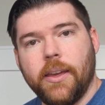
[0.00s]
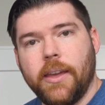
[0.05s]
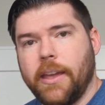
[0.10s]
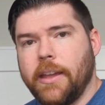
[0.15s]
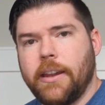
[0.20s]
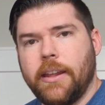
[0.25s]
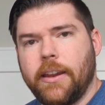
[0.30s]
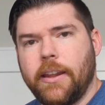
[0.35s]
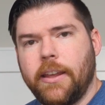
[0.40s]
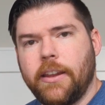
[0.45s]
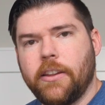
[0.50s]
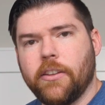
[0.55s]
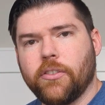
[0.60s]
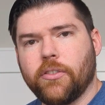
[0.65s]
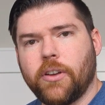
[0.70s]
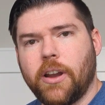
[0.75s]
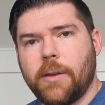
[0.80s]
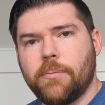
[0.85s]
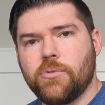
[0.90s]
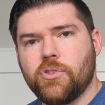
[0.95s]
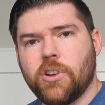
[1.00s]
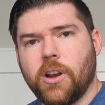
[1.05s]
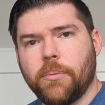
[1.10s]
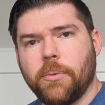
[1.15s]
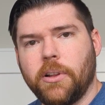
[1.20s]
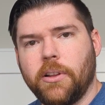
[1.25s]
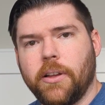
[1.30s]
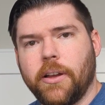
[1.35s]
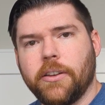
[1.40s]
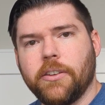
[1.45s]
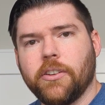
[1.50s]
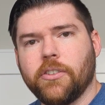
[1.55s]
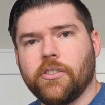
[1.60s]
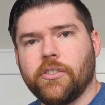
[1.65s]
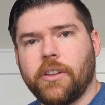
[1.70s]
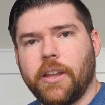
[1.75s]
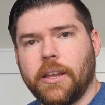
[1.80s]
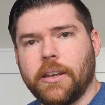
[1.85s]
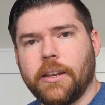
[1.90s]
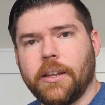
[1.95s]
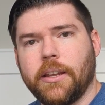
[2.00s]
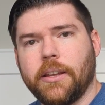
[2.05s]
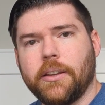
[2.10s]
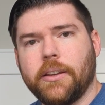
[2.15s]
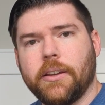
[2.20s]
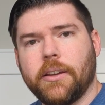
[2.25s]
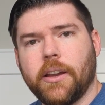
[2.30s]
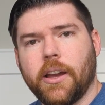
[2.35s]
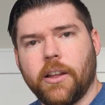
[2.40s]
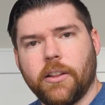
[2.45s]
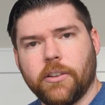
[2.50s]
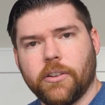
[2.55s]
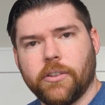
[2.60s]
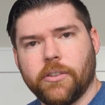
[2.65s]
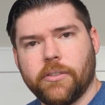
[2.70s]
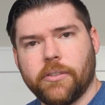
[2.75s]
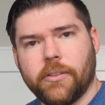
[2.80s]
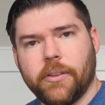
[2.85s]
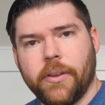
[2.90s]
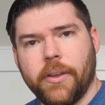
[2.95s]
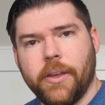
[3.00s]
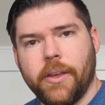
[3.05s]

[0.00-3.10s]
In it, he described trouble understanding colors.